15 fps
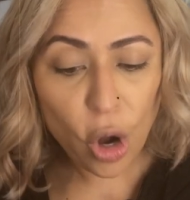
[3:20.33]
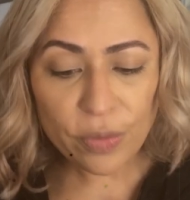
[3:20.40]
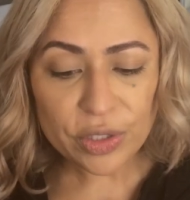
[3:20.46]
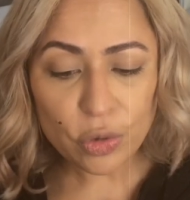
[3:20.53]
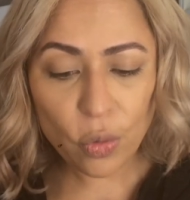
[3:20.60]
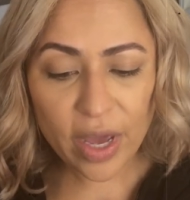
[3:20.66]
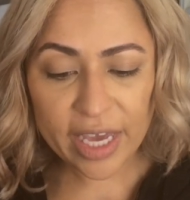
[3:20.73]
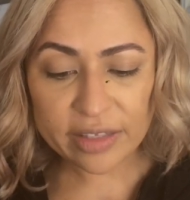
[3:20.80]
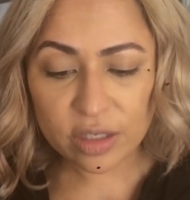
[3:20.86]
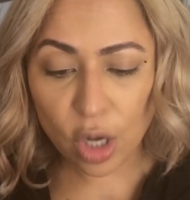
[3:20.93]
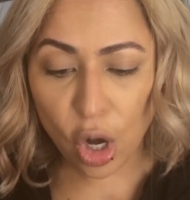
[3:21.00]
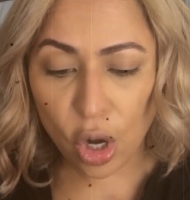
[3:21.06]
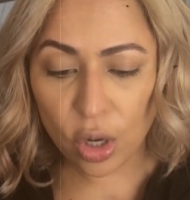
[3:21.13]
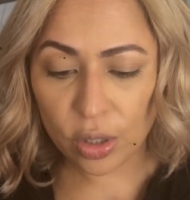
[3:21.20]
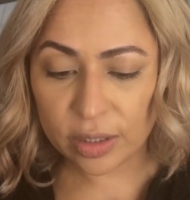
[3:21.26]
Always wait
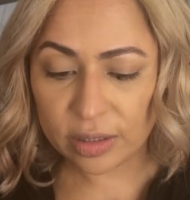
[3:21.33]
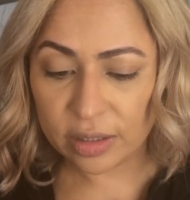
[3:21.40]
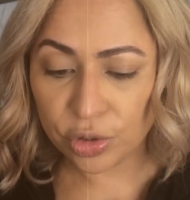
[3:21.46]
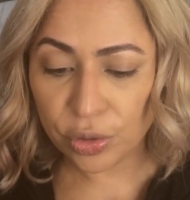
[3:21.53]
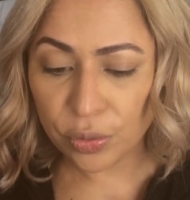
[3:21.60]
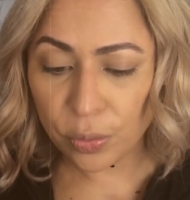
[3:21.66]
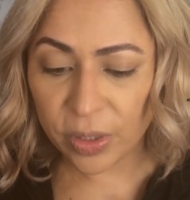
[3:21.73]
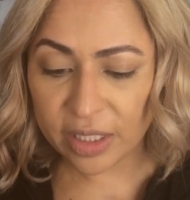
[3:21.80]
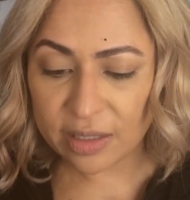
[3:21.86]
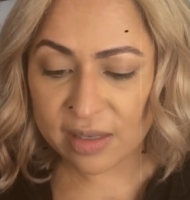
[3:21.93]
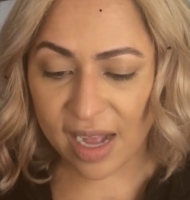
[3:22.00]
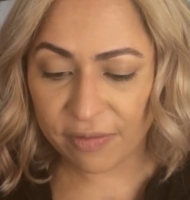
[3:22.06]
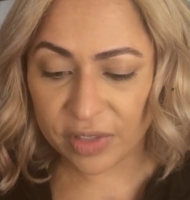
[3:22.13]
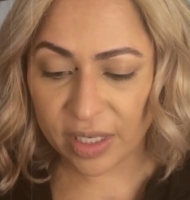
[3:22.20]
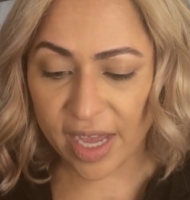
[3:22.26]
on 2
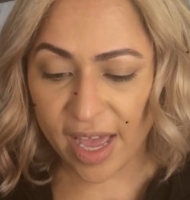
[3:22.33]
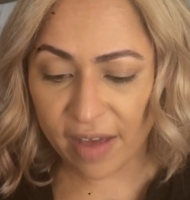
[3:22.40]
weeks after